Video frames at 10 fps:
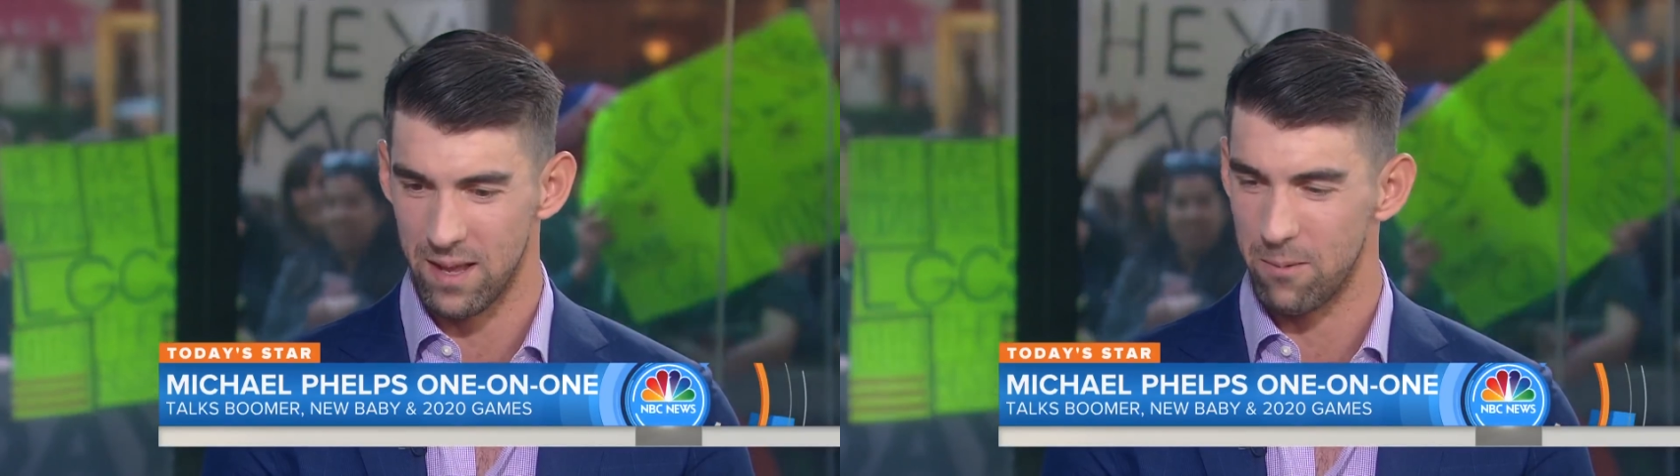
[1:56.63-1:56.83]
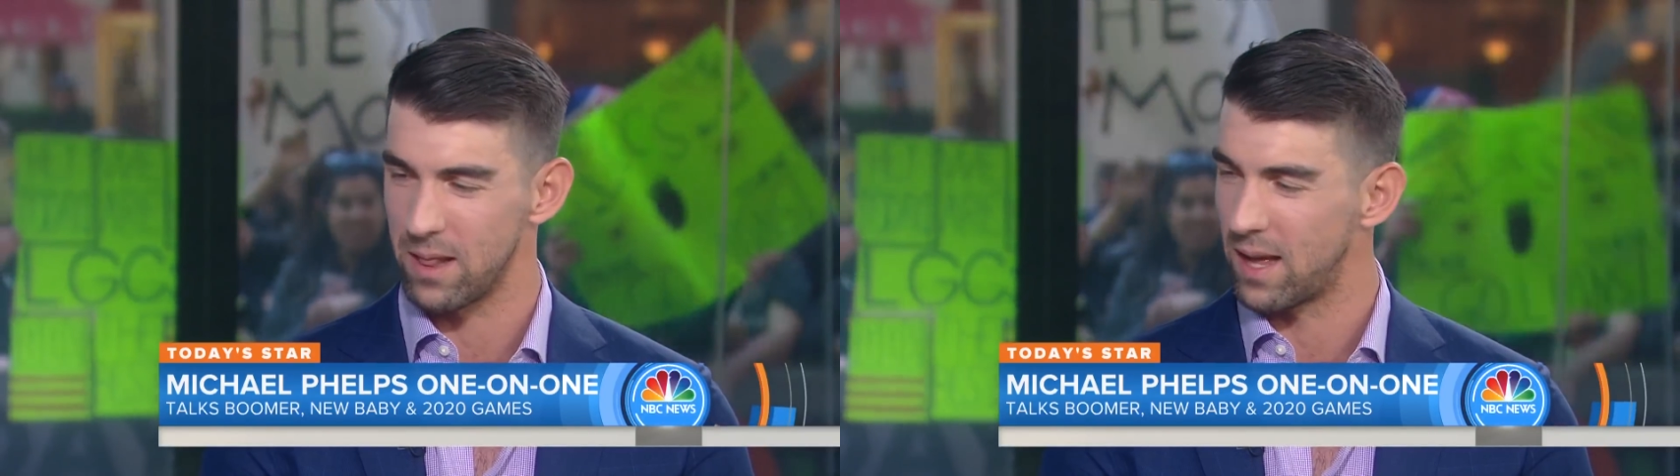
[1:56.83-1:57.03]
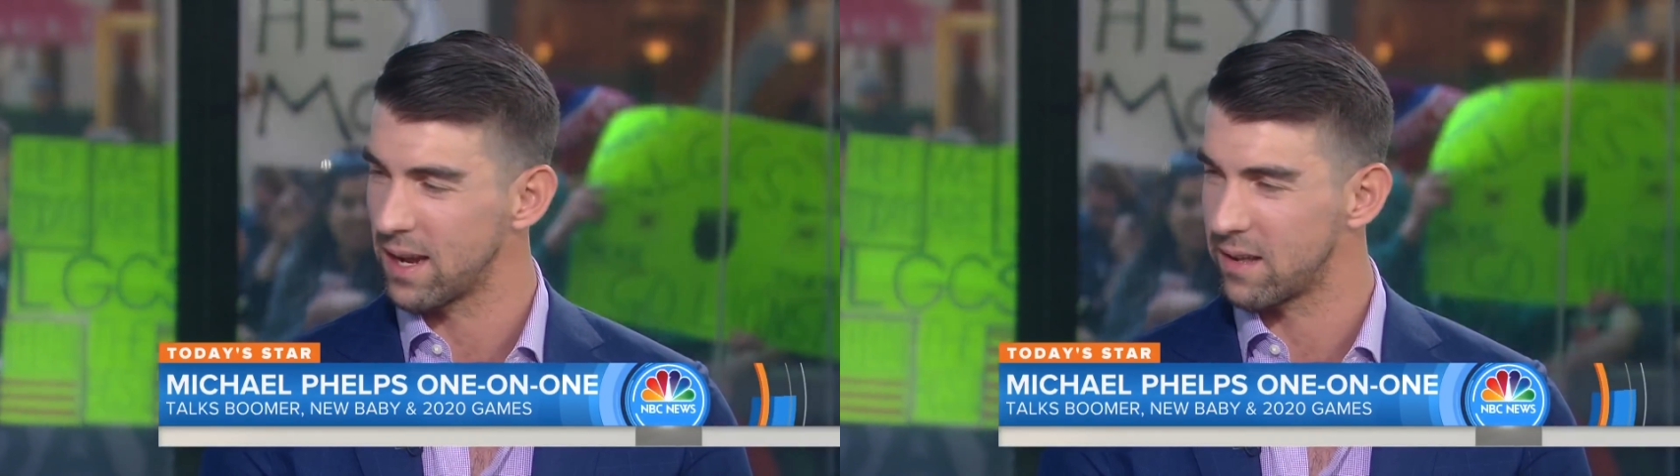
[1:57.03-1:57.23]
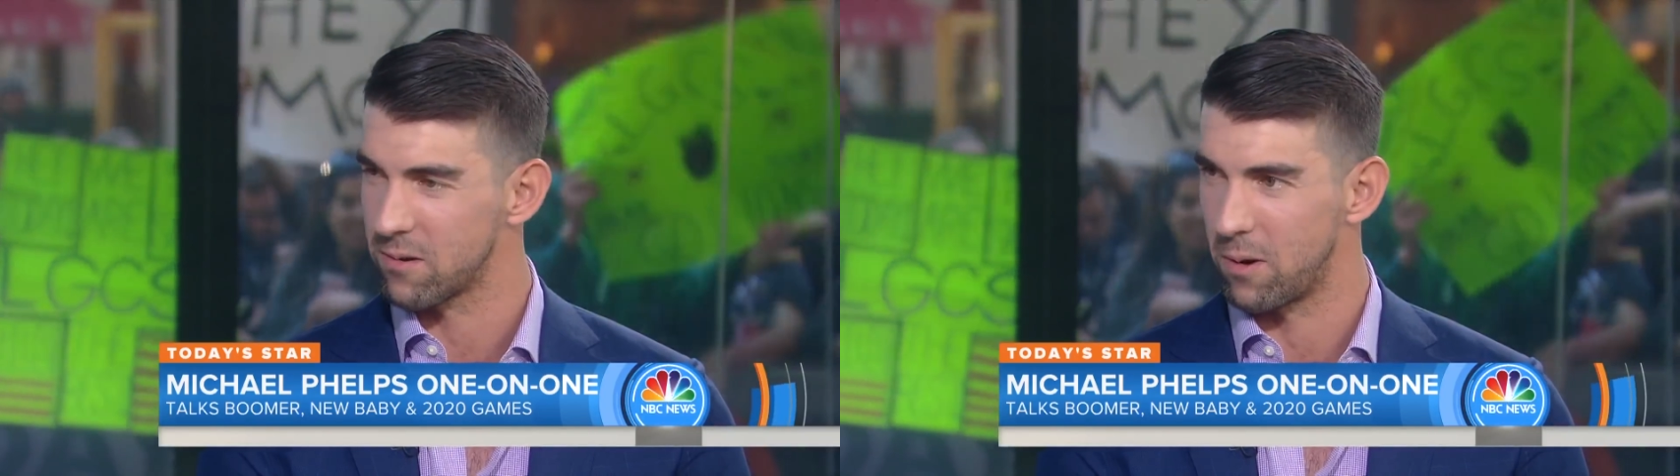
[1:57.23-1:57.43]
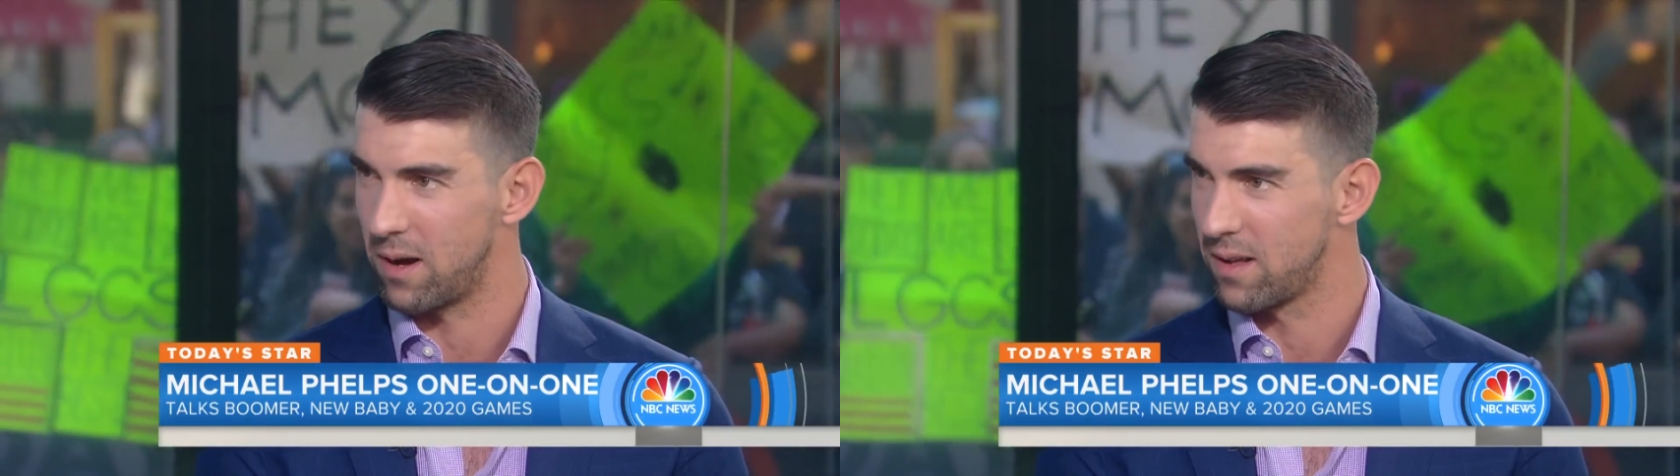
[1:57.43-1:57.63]
that we like
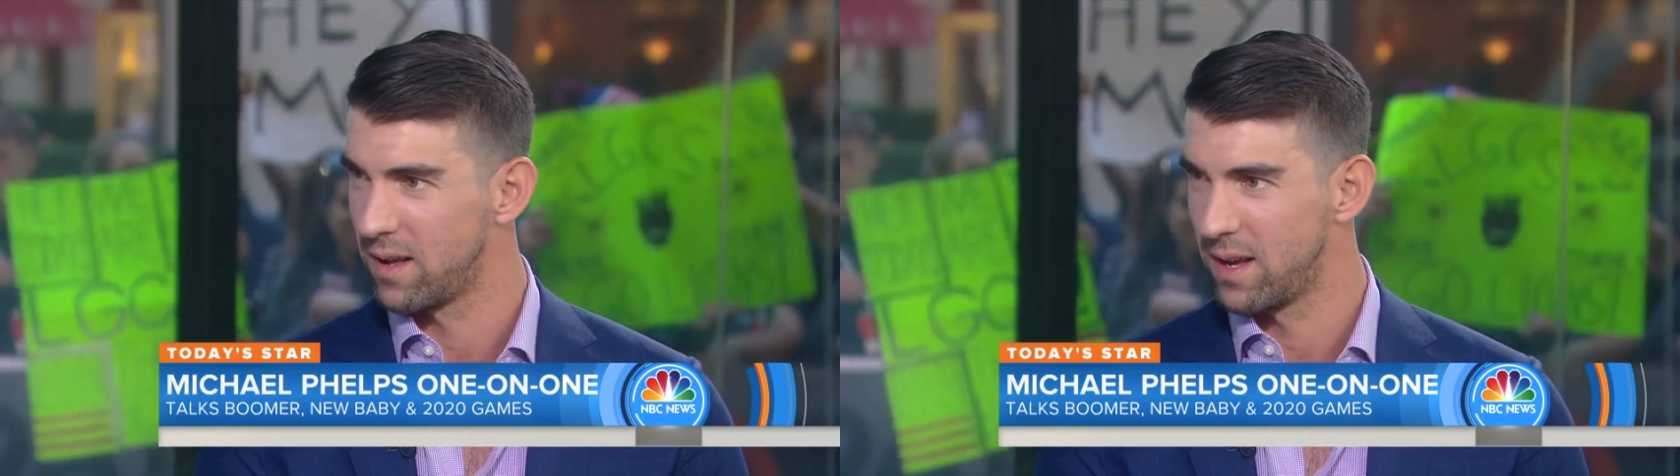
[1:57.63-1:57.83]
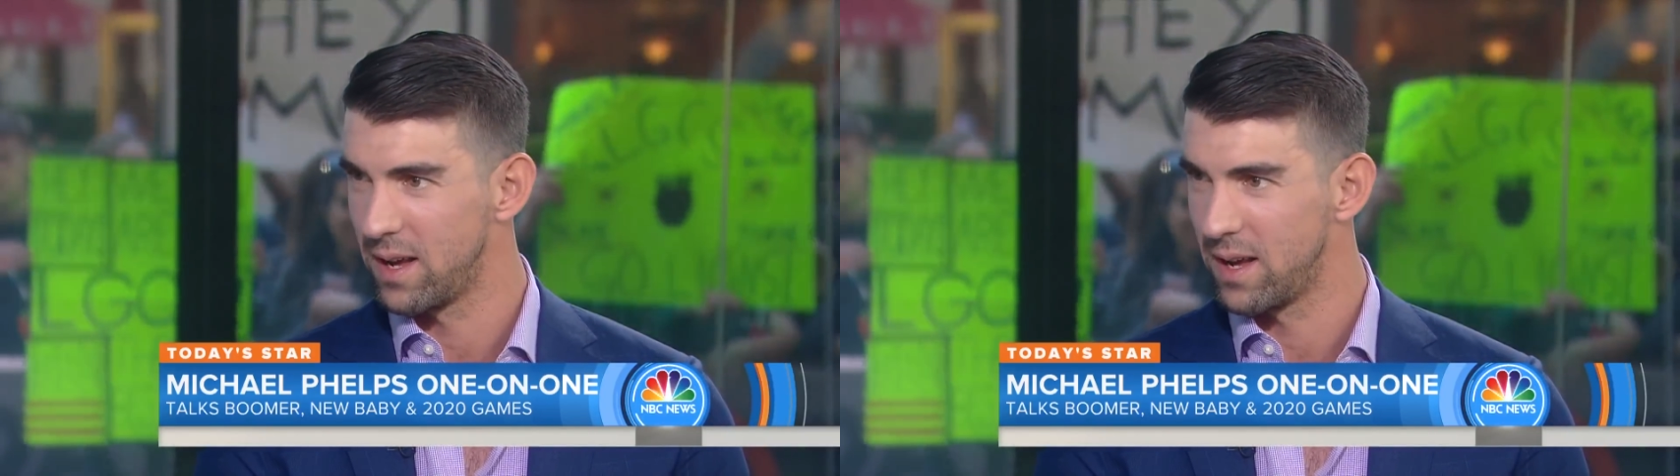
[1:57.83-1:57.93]
as well.